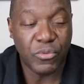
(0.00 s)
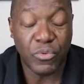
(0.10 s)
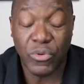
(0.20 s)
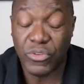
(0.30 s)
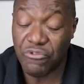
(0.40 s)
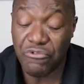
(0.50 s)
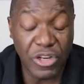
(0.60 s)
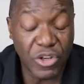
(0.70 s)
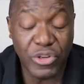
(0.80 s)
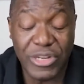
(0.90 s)
was a
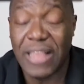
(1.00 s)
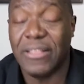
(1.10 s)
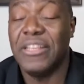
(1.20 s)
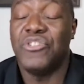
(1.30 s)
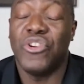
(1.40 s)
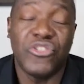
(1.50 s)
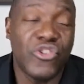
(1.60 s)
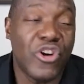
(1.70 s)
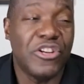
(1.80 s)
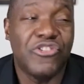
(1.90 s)
really good athlete, just
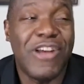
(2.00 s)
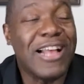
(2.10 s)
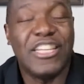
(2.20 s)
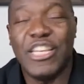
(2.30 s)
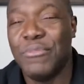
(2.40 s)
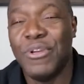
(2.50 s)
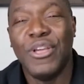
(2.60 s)
joined the track team,